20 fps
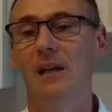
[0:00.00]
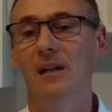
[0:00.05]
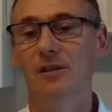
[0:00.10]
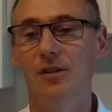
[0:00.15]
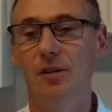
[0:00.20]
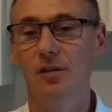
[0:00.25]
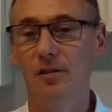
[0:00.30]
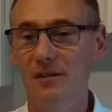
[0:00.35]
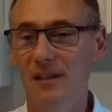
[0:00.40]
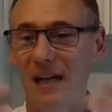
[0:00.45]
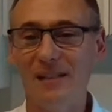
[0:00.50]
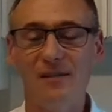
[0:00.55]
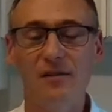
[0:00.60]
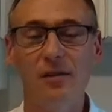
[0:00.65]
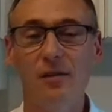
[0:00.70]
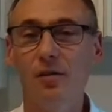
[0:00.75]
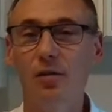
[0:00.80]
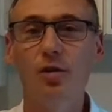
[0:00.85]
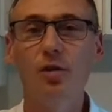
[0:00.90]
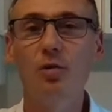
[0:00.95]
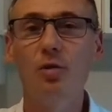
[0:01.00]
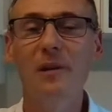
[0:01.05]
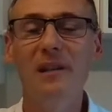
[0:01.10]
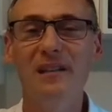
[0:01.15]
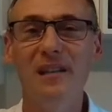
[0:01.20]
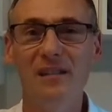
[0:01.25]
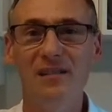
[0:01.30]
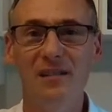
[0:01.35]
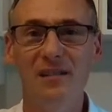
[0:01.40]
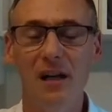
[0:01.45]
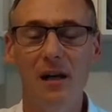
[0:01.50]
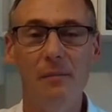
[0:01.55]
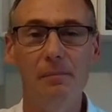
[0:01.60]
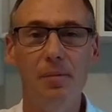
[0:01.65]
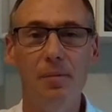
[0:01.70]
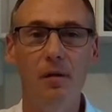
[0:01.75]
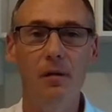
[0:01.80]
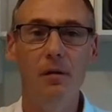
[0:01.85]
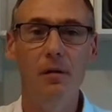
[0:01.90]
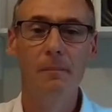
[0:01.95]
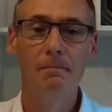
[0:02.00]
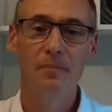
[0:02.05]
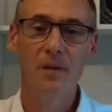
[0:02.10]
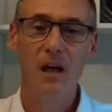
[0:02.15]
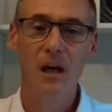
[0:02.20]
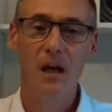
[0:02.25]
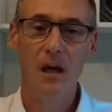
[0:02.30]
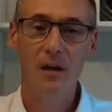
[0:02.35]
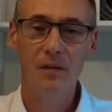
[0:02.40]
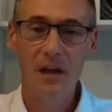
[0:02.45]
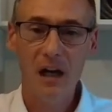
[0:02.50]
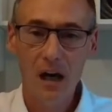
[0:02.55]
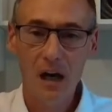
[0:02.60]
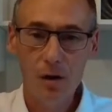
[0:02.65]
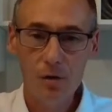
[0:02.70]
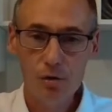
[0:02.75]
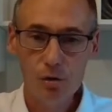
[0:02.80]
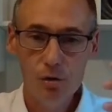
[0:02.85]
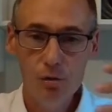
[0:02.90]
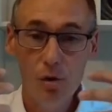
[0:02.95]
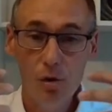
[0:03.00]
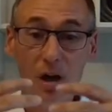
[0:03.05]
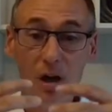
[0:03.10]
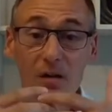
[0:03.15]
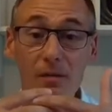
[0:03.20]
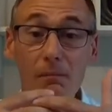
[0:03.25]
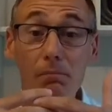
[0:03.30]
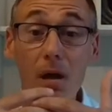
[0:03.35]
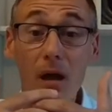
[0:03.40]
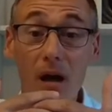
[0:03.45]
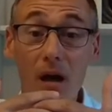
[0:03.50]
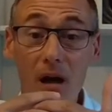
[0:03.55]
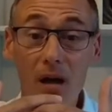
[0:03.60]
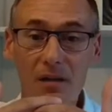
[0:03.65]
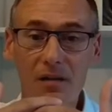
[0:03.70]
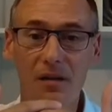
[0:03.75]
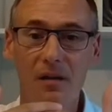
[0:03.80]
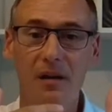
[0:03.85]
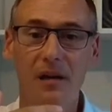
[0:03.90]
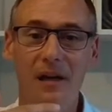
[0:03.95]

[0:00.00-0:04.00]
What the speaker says: So that's a concrete example on how to unblock